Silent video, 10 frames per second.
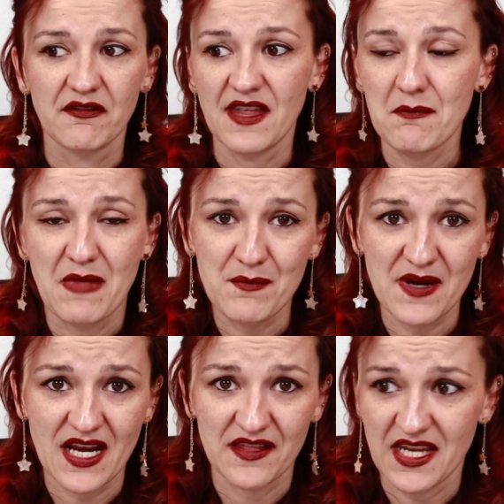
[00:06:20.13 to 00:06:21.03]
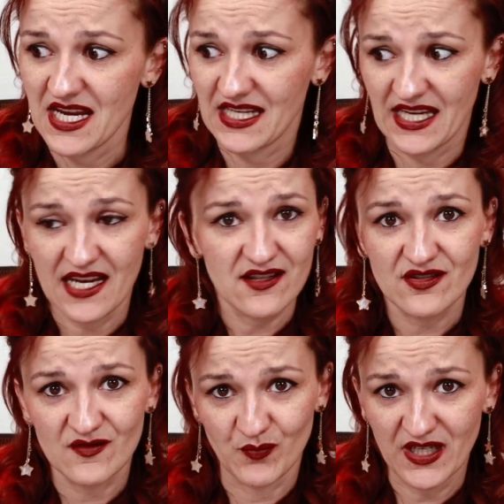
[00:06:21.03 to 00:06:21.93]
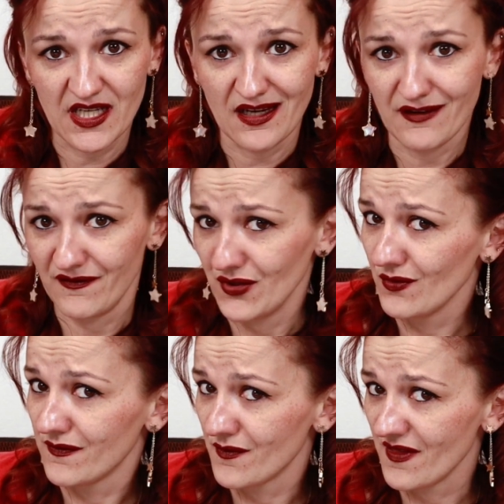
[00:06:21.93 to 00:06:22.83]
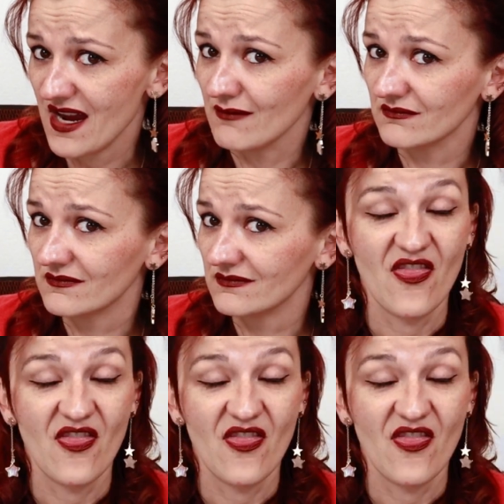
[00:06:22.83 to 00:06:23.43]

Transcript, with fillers: Their member in there, it can just be a view for them.